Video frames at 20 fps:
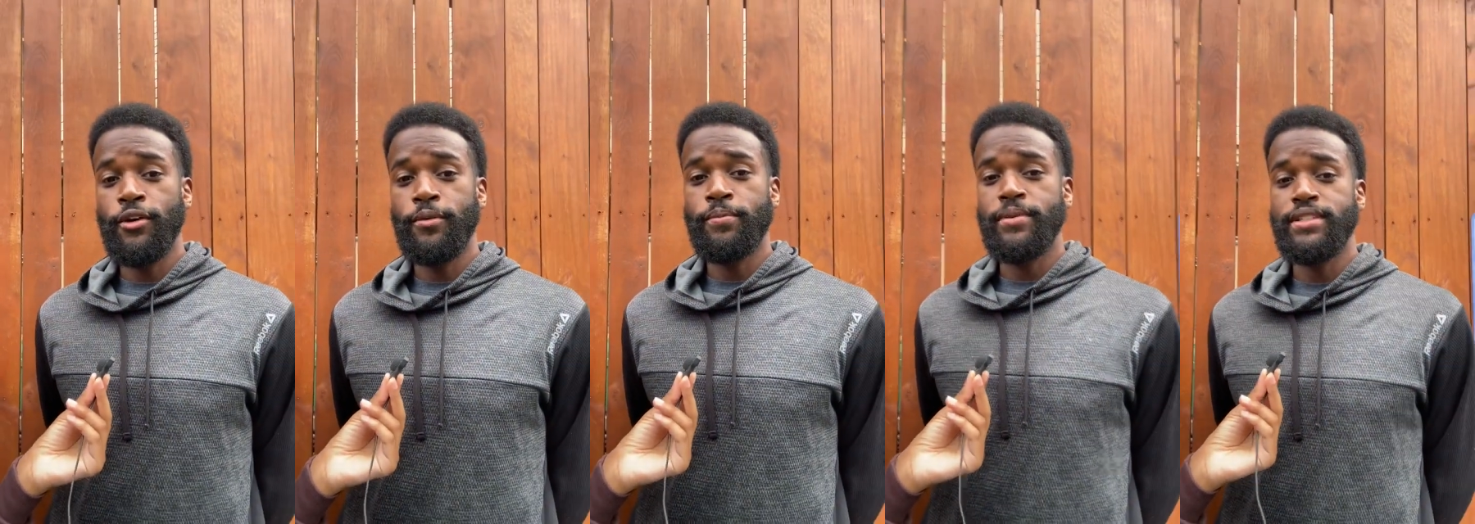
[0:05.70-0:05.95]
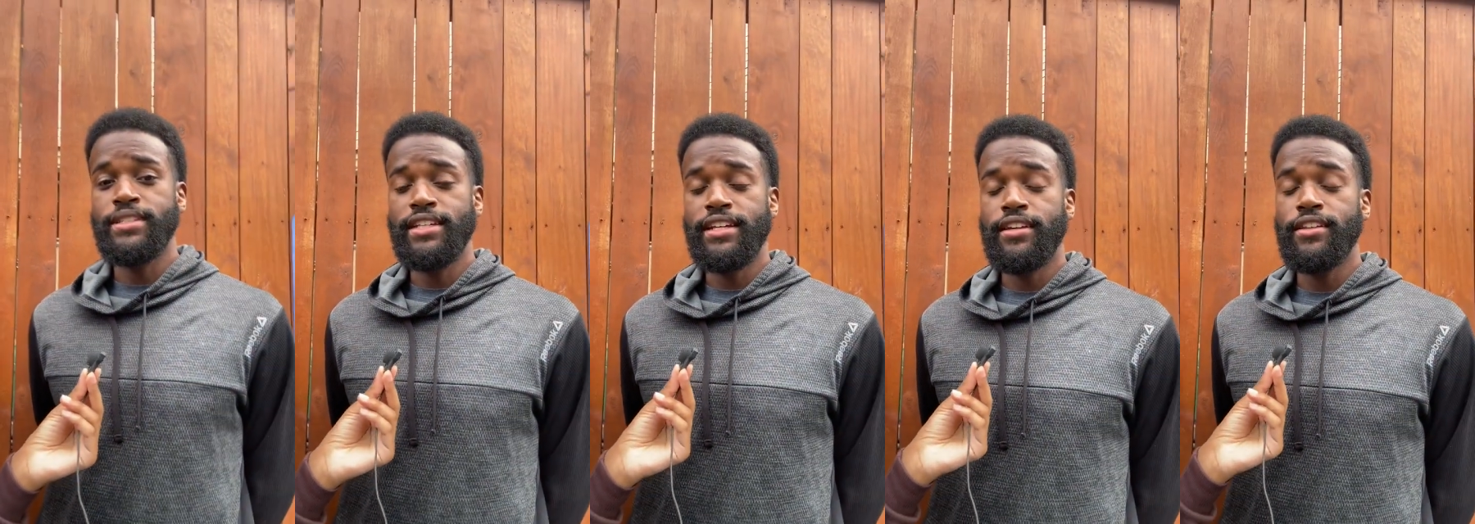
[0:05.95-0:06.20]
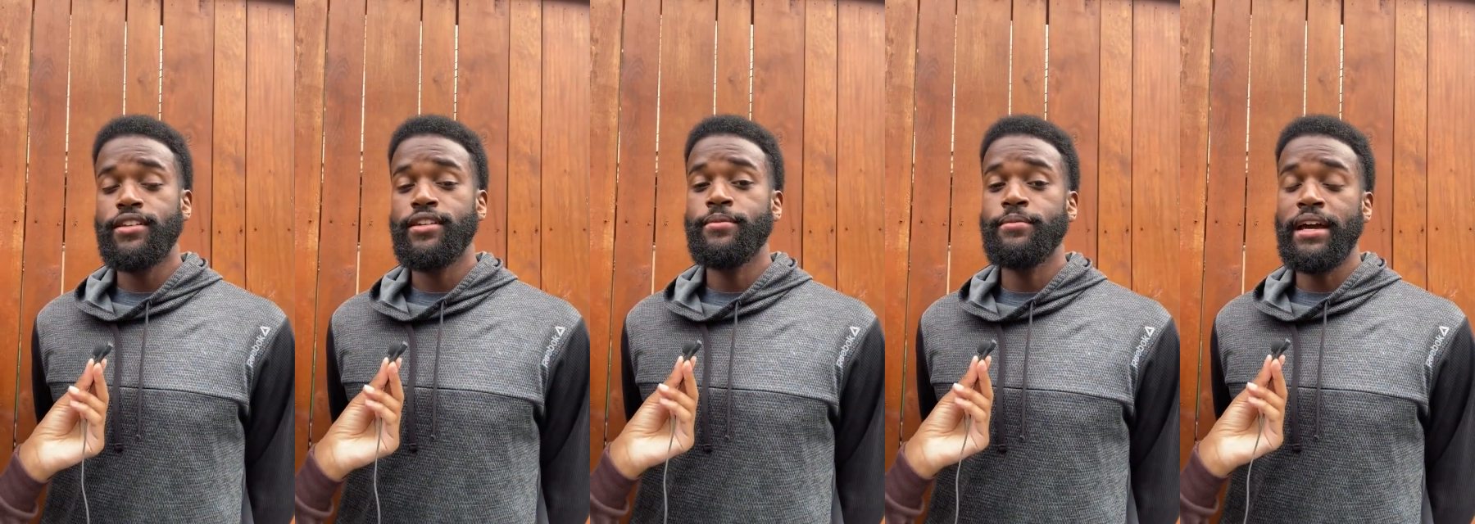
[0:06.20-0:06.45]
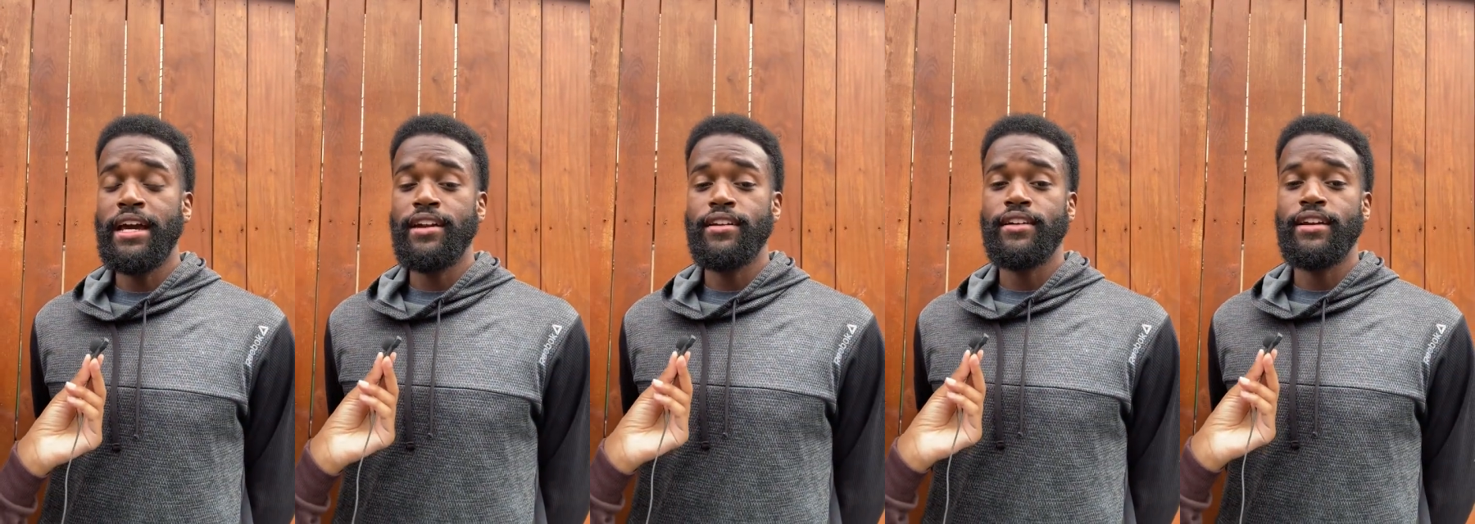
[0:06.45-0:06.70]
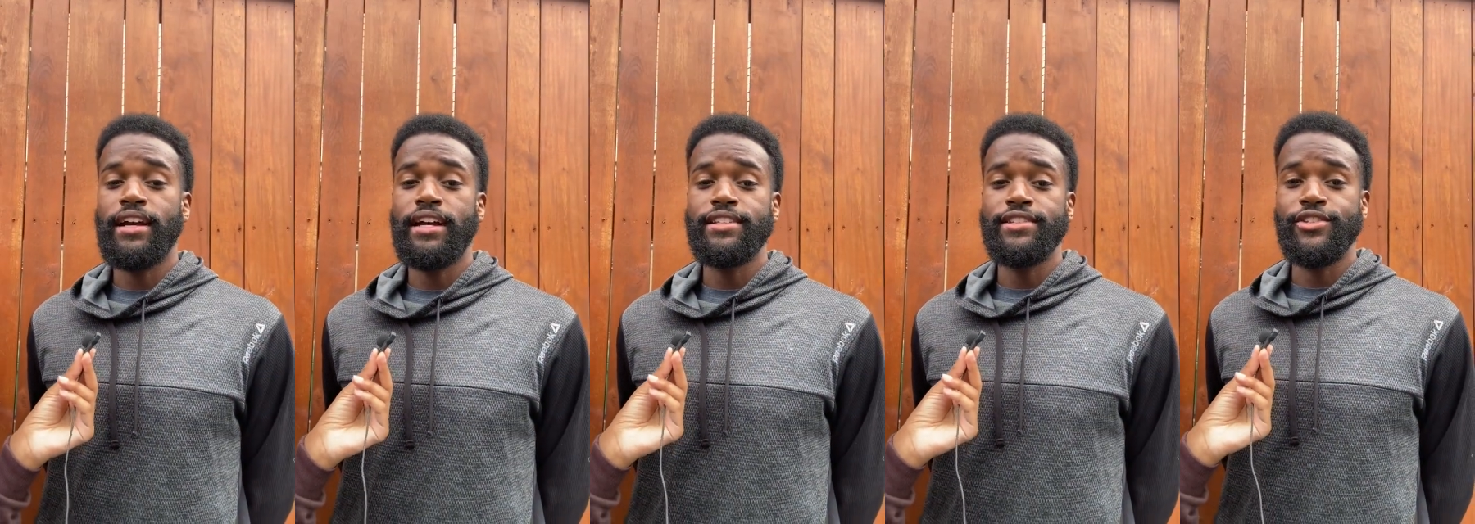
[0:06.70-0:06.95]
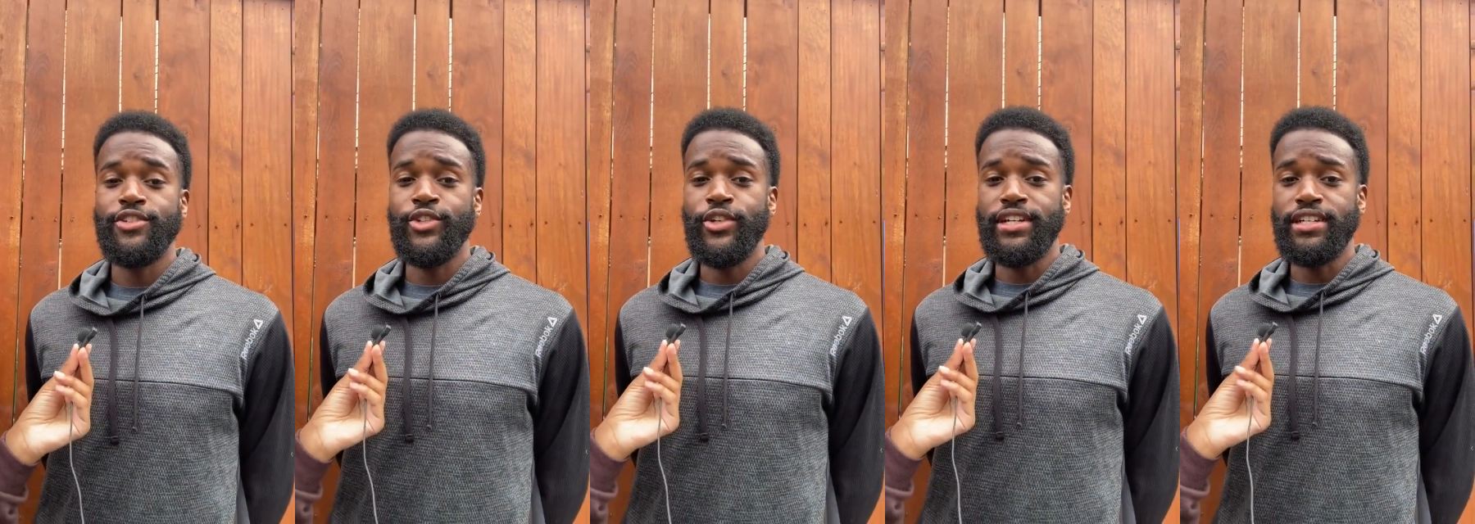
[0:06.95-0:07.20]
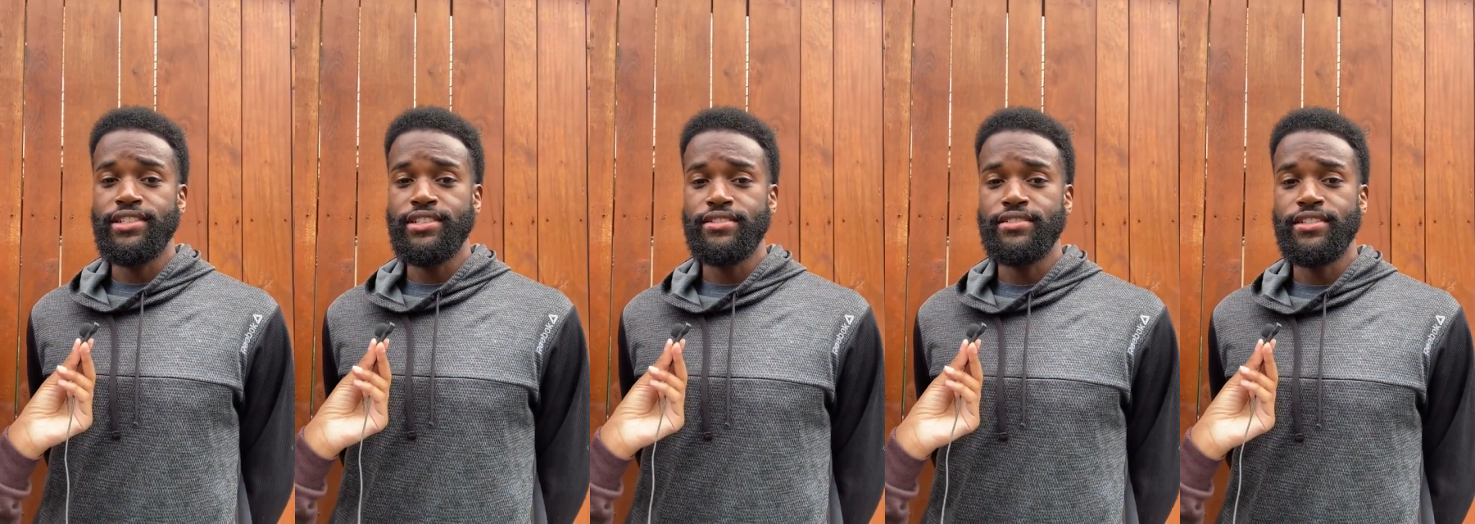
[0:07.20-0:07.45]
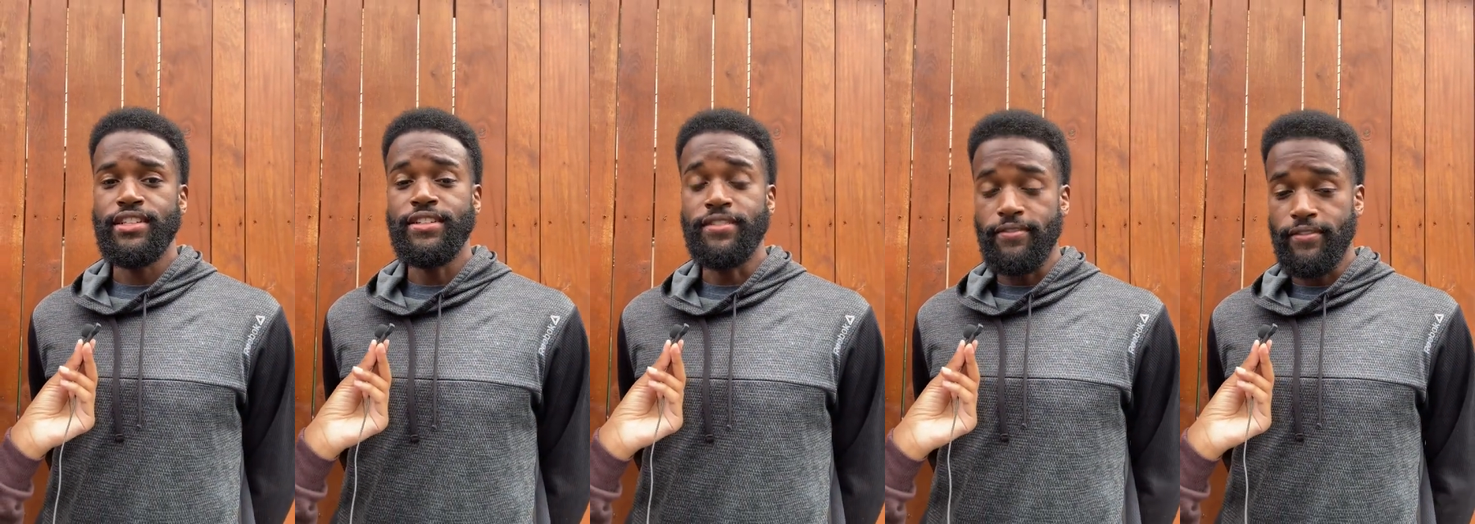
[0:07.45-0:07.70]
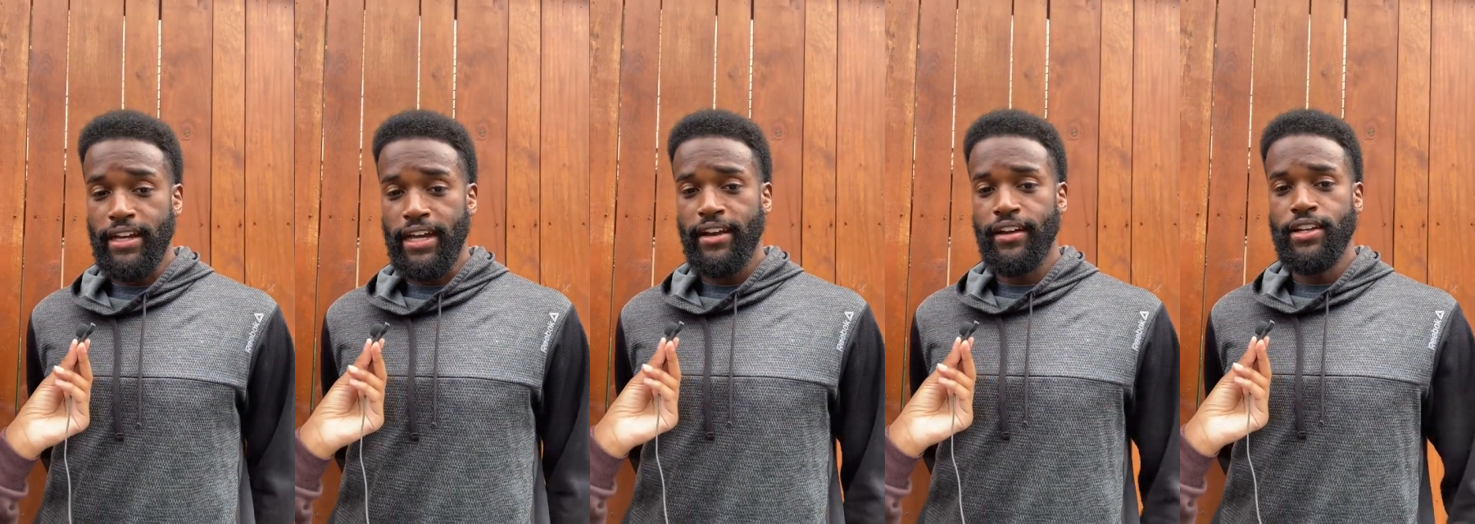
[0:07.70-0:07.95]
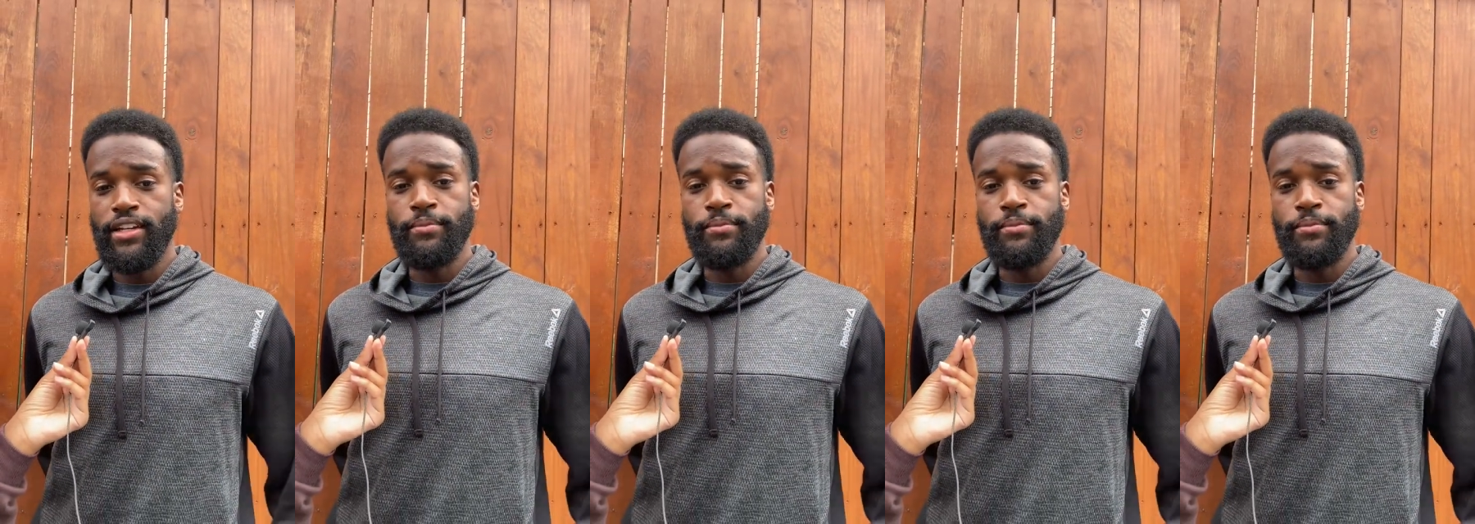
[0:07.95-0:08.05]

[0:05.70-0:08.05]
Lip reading: particulate matter concentrations can vary